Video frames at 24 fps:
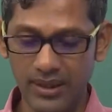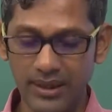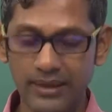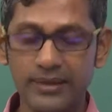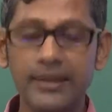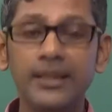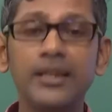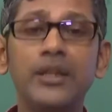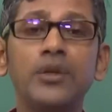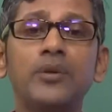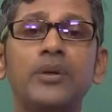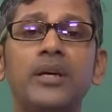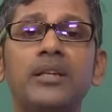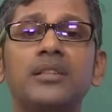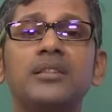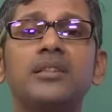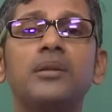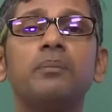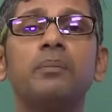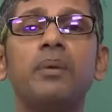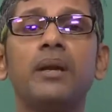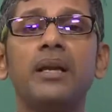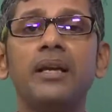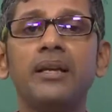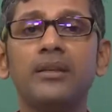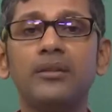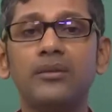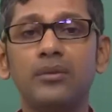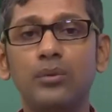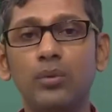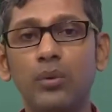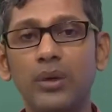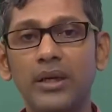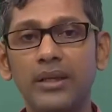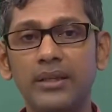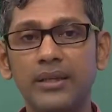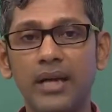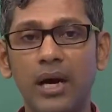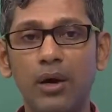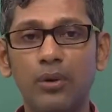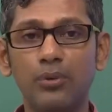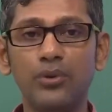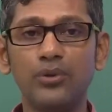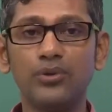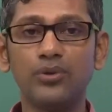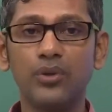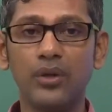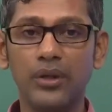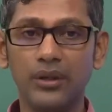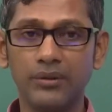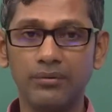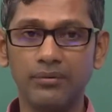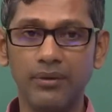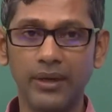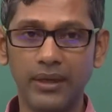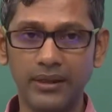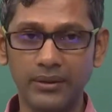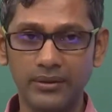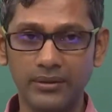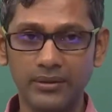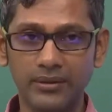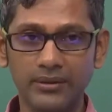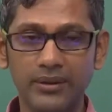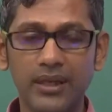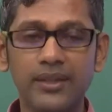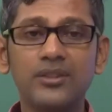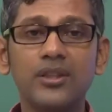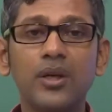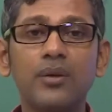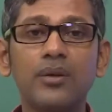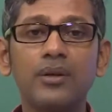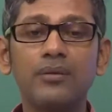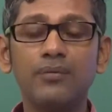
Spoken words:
Then you can simply cool it down to solidify it. That's how the